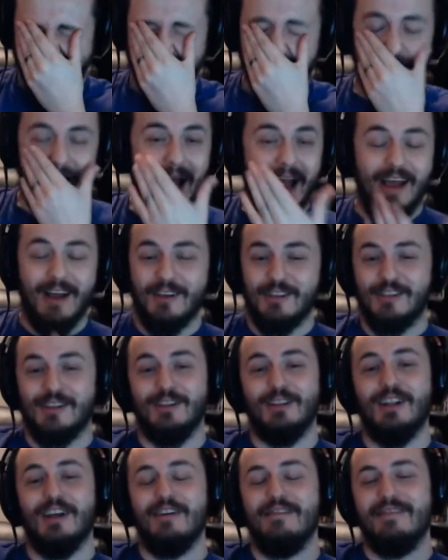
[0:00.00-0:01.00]
I also
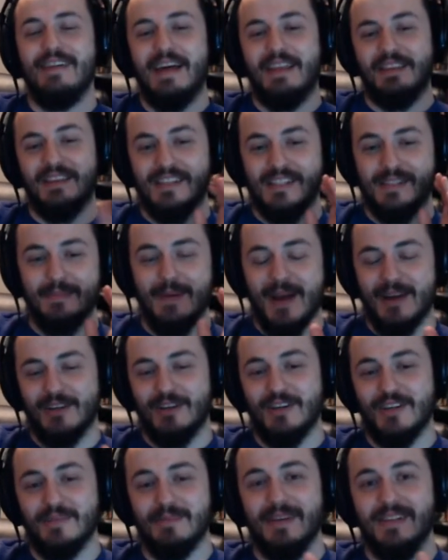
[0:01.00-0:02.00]
love that the Spectre
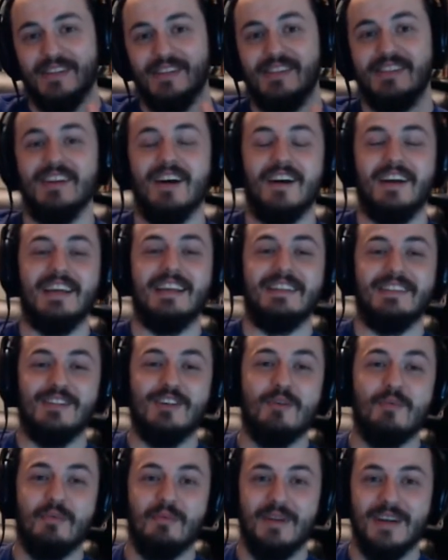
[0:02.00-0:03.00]
has been sucking
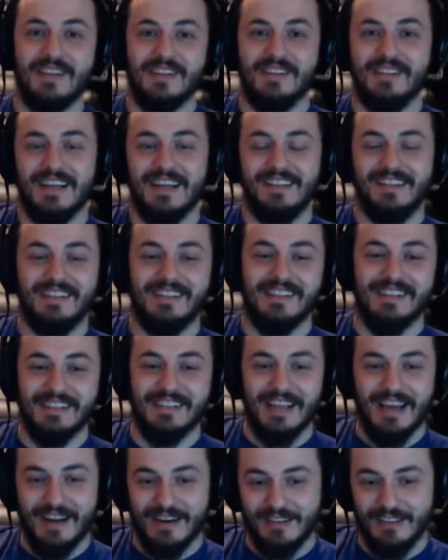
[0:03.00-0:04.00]
Superman's dick this
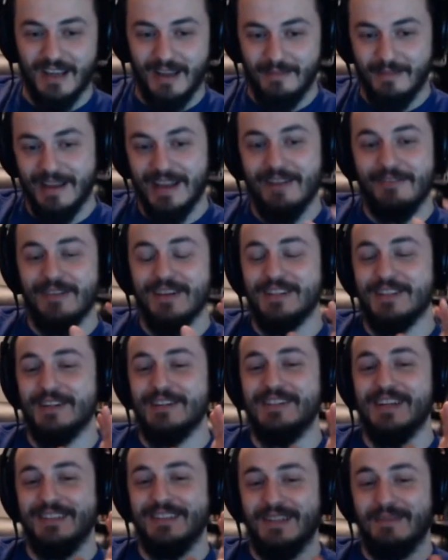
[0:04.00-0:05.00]
entire time. And if it
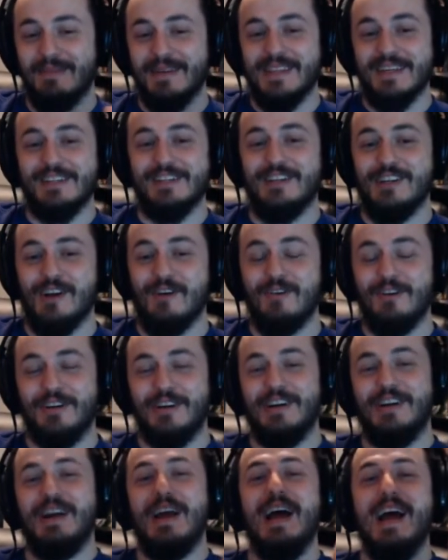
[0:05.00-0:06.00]
turns out to be the
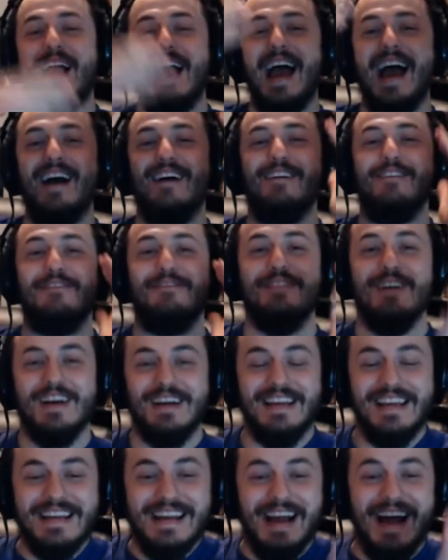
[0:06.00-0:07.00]
Joker, how
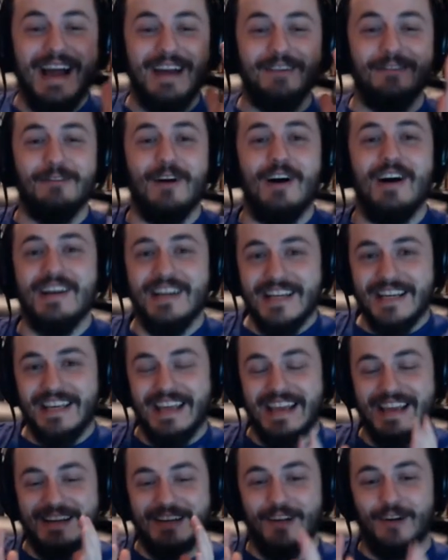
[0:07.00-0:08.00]
fucking ironic
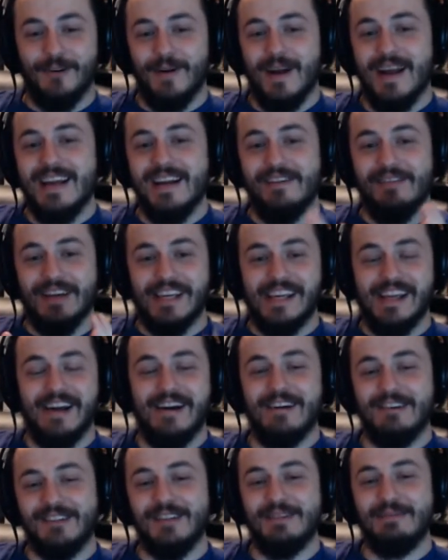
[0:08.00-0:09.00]
and great of a
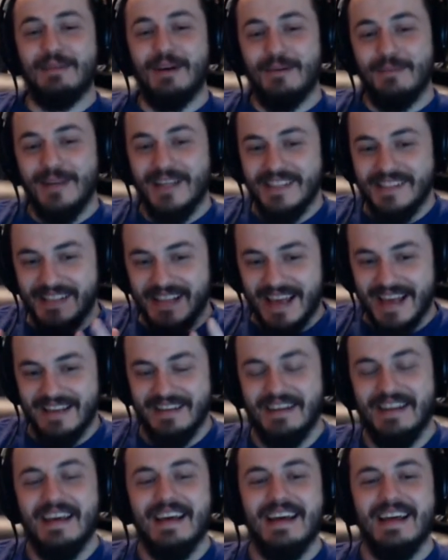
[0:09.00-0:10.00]
character moment is that?